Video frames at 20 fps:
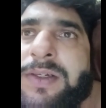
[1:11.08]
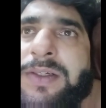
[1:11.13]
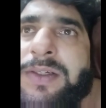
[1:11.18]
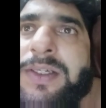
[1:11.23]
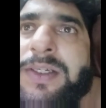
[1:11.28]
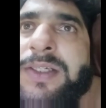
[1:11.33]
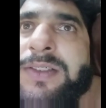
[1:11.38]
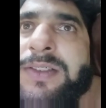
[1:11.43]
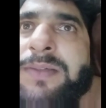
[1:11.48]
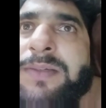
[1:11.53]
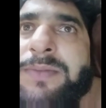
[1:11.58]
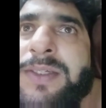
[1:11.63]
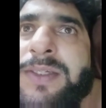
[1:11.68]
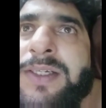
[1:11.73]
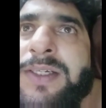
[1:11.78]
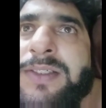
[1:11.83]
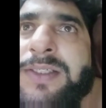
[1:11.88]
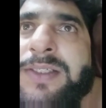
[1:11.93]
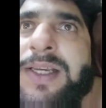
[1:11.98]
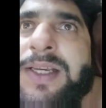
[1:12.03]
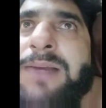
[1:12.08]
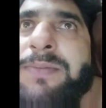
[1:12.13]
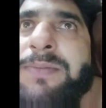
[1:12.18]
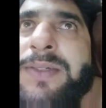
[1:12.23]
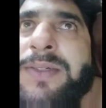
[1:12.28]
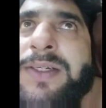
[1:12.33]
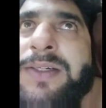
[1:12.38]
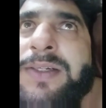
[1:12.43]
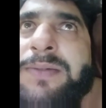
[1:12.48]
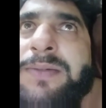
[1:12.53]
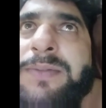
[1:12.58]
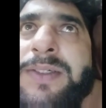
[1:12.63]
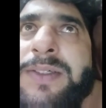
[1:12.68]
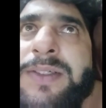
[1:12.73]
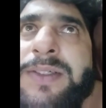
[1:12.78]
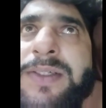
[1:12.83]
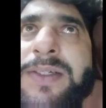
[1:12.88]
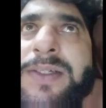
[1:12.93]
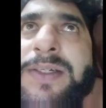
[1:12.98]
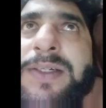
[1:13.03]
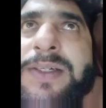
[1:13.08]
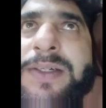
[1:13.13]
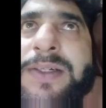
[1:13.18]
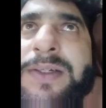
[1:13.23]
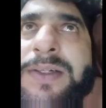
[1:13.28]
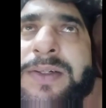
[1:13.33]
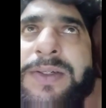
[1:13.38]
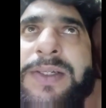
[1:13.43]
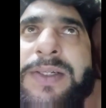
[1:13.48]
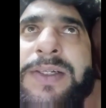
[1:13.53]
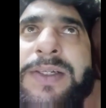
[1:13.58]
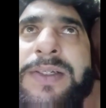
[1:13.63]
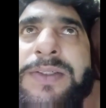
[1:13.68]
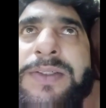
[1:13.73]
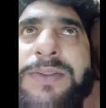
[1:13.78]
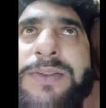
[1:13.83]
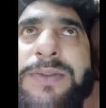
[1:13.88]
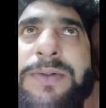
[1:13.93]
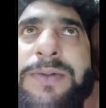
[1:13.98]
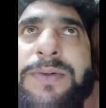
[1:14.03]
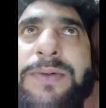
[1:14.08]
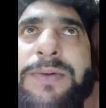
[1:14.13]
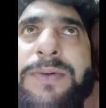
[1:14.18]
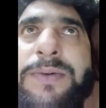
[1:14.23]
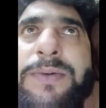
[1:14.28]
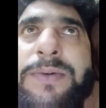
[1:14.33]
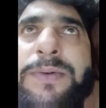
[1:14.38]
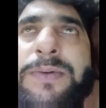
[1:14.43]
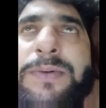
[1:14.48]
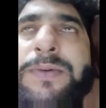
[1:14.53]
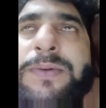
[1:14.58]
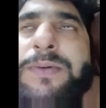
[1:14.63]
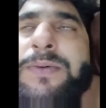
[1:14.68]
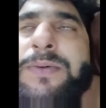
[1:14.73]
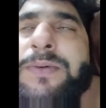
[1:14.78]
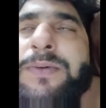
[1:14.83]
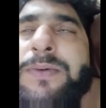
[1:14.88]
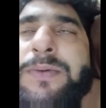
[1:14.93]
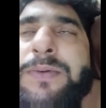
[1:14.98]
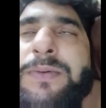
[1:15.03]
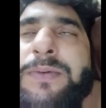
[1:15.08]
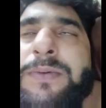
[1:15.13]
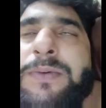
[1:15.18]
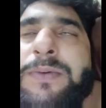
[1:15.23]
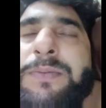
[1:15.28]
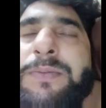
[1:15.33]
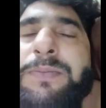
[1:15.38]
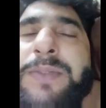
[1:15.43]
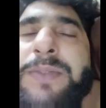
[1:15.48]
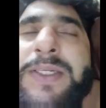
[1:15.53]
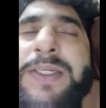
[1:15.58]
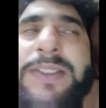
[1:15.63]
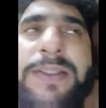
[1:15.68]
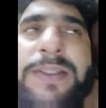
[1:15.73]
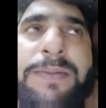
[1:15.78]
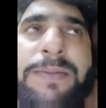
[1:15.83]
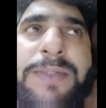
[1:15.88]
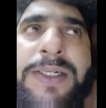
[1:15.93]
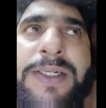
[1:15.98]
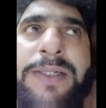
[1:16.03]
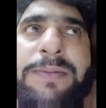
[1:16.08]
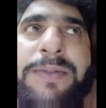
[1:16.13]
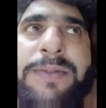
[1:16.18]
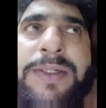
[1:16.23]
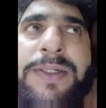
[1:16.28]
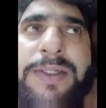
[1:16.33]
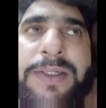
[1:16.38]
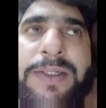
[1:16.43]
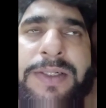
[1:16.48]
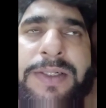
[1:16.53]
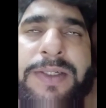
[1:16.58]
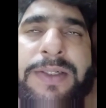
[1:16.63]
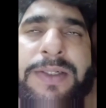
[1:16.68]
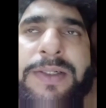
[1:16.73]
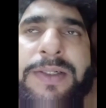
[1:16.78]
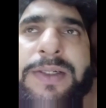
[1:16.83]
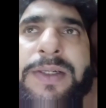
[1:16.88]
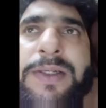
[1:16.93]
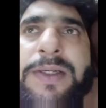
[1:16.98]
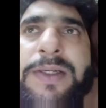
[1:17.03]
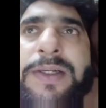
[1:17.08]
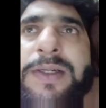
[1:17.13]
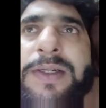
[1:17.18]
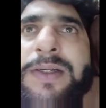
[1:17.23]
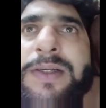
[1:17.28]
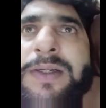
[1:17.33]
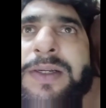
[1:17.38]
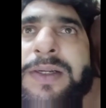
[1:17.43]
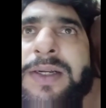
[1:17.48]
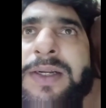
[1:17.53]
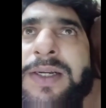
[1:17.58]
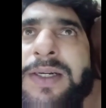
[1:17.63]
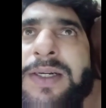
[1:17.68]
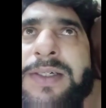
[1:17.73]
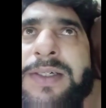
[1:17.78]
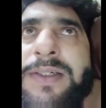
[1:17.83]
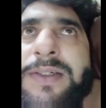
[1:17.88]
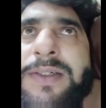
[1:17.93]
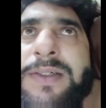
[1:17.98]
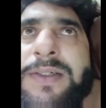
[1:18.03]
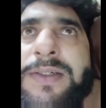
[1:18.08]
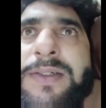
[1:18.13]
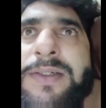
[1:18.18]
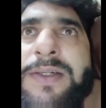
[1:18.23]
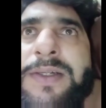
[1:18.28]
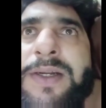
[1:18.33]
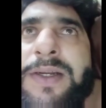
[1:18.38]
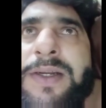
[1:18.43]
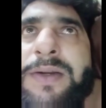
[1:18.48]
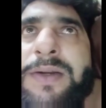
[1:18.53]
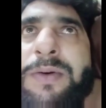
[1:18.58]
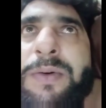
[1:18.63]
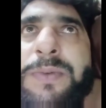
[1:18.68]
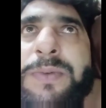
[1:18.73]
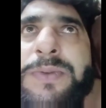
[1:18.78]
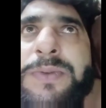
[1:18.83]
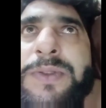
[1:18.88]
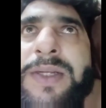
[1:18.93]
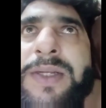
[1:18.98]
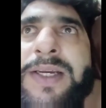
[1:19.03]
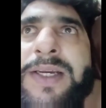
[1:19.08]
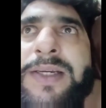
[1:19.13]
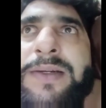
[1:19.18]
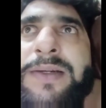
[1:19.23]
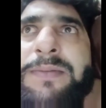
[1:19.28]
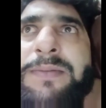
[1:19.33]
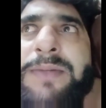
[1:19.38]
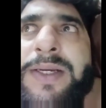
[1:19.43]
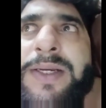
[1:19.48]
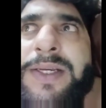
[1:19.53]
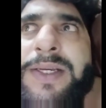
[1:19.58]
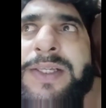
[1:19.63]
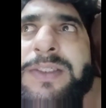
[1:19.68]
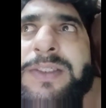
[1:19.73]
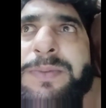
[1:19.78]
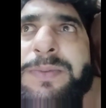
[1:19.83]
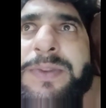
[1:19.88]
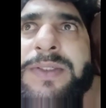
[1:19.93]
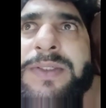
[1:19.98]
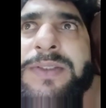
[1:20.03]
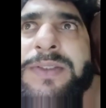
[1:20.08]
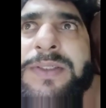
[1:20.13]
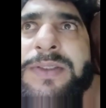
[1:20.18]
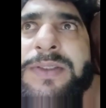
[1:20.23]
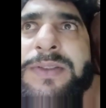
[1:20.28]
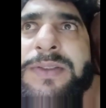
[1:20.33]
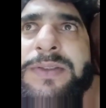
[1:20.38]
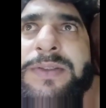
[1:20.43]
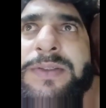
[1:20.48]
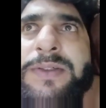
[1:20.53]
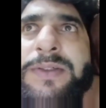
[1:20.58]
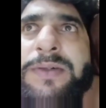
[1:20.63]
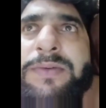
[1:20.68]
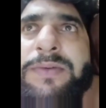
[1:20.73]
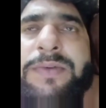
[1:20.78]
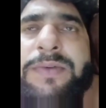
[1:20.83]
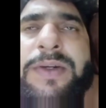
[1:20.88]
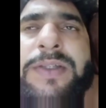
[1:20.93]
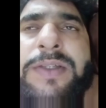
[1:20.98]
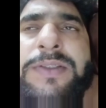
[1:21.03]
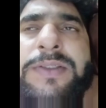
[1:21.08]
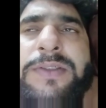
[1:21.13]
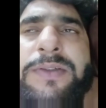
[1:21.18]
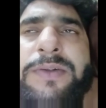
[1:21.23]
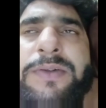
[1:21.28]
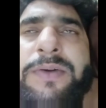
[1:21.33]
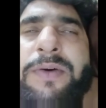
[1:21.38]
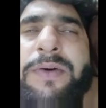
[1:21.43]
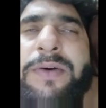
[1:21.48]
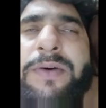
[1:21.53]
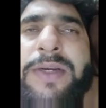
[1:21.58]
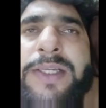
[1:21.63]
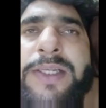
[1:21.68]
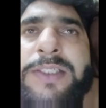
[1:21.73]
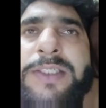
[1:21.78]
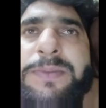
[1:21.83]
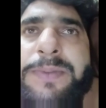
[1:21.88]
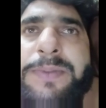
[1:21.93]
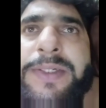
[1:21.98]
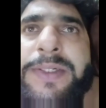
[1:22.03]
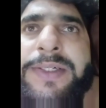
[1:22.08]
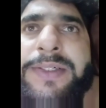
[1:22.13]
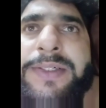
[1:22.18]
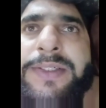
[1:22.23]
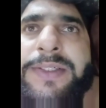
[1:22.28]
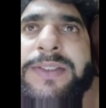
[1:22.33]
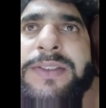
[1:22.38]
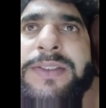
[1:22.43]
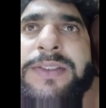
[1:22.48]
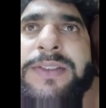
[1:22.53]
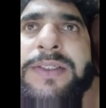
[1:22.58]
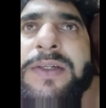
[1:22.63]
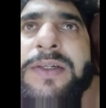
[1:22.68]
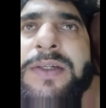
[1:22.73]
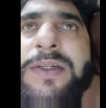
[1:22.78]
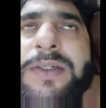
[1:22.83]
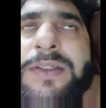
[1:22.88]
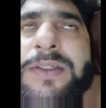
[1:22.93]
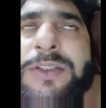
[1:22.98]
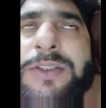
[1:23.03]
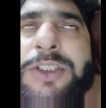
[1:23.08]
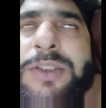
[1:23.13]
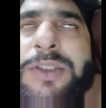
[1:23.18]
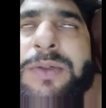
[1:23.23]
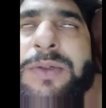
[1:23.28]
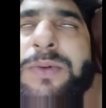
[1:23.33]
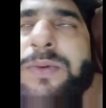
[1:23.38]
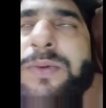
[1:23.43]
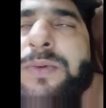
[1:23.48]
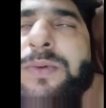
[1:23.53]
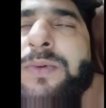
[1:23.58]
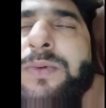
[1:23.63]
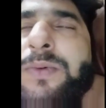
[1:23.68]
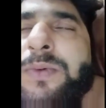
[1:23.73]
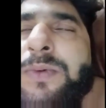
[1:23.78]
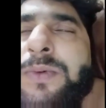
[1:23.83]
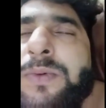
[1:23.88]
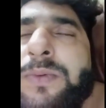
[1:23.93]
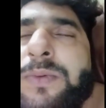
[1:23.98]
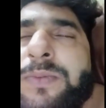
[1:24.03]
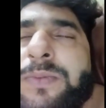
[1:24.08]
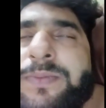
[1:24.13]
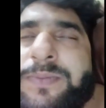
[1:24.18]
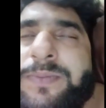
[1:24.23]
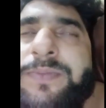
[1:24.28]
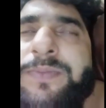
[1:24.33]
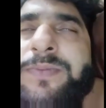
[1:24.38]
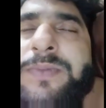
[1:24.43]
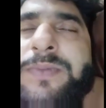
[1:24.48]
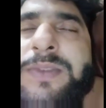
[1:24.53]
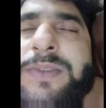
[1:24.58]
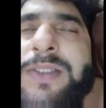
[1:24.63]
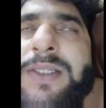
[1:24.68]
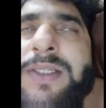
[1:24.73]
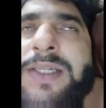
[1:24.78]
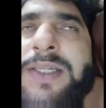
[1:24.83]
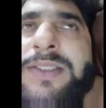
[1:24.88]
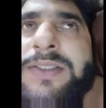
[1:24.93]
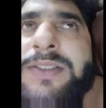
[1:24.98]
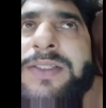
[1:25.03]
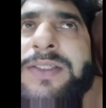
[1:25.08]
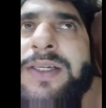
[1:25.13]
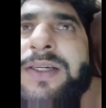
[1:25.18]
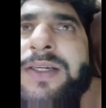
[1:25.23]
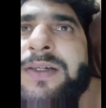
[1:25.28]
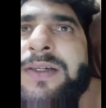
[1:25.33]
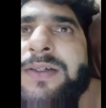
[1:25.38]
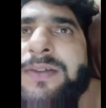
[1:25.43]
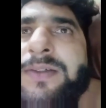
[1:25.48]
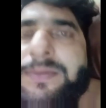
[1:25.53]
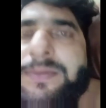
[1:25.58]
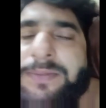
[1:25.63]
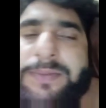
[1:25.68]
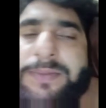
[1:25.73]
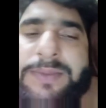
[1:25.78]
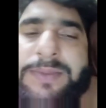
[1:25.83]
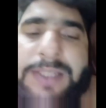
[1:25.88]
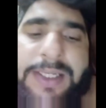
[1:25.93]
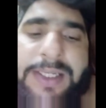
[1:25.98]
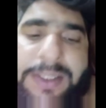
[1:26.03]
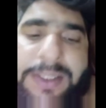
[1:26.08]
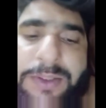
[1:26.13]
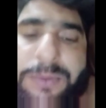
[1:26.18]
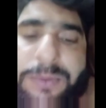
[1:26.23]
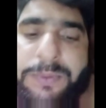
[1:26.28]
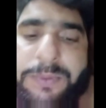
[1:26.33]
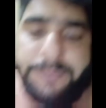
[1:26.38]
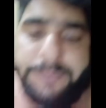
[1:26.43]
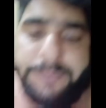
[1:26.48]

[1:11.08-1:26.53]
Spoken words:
something is happening in me. Okay, so please update me, and I hope so. My experience is a vast, long experience, so let's see. Thank you.